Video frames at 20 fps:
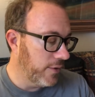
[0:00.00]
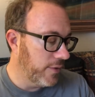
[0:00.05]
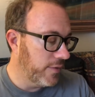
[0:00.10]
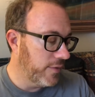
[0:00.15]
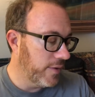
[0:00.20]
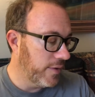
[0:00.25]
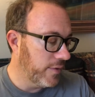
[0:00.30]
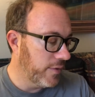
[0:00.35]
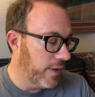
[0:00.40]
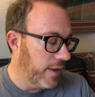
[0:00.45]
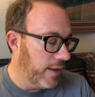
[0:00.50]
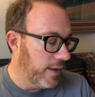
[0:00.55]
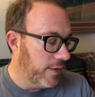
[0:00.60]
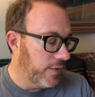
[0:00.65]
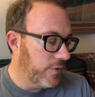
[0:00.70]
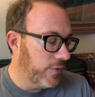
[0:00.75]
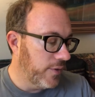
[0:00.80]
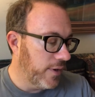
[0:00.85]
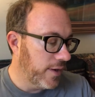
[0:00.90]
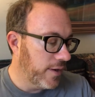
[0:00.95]
It says,
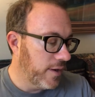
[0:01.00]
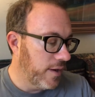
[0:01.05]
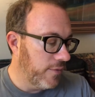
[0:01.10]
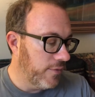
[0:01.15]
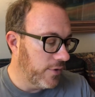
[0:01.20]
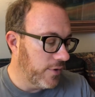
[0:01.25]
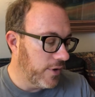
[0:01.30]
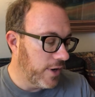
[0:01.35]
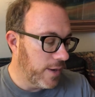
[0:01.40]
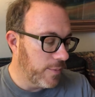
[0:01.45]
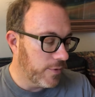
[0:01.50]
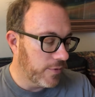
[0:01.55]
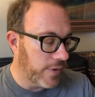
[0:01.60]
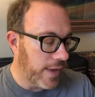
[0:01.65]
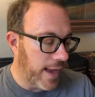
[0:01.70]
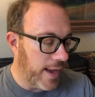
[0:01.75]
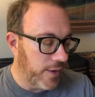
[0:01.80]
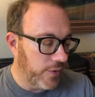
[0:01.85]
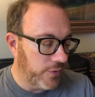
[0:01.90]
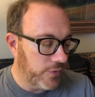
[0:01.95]
do not covet your neighbor's
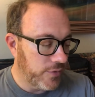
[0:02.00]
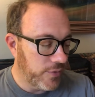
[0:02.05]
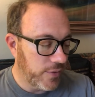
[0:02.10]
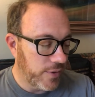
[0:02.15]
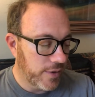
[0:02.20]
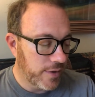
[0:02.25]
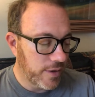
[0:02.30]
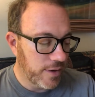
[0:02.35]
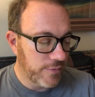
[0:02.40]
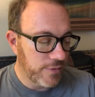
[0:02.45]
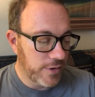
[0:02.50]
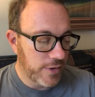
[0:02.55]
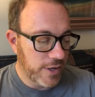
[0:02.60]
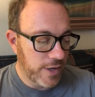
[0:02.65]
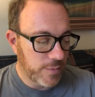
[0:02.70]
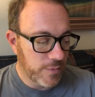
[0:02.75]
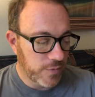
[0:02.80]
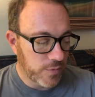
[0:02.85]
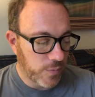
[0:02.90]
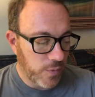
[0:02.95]
house, do not covet your
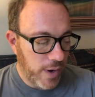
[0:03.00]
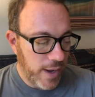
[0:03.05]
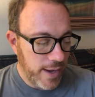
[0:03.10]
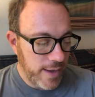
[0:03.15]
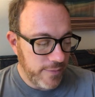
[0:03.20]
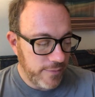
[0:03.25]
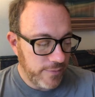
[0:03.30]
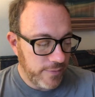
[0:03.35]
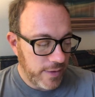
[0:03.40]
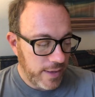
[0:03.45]
neighbor's wife,